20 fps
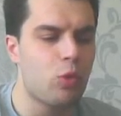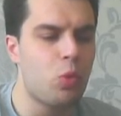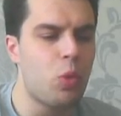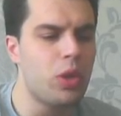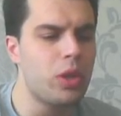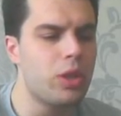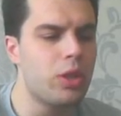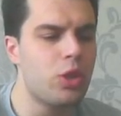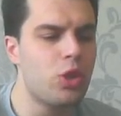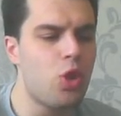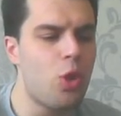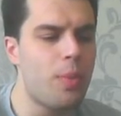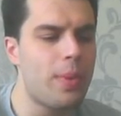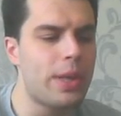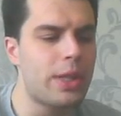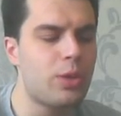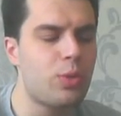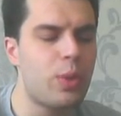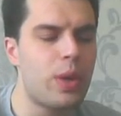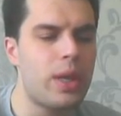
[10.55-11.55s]
One of the
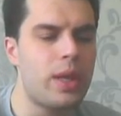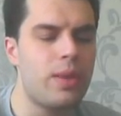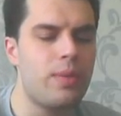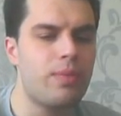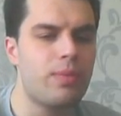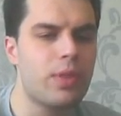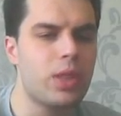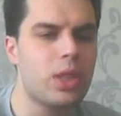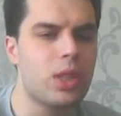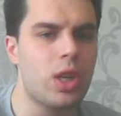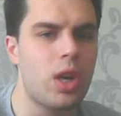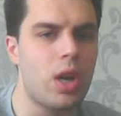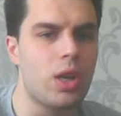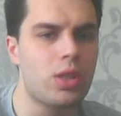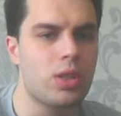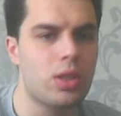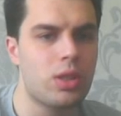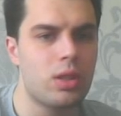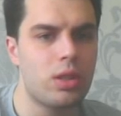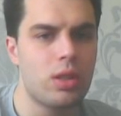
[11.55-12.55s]
topics we
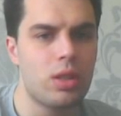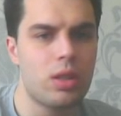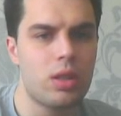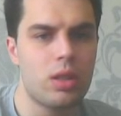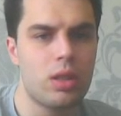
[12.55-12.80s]
discussed